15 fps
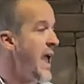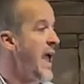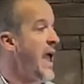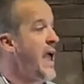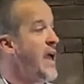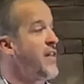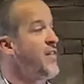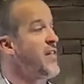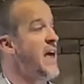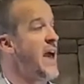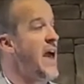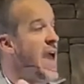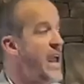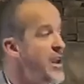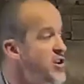And the
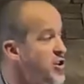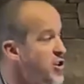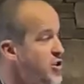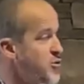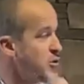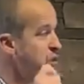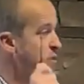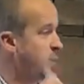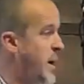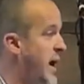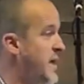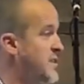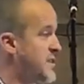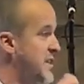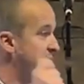angel's
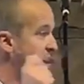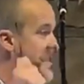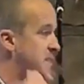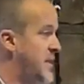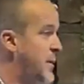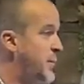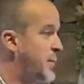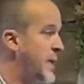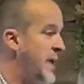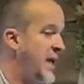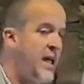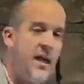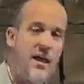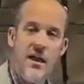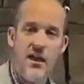response is
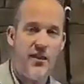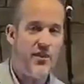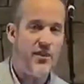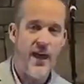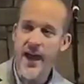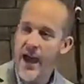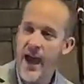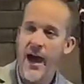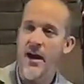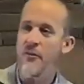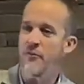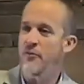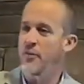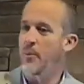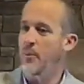simply, They
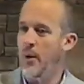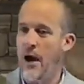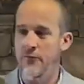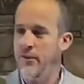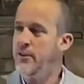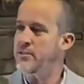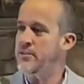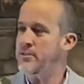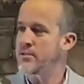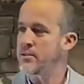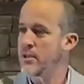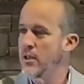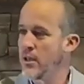have the prophets,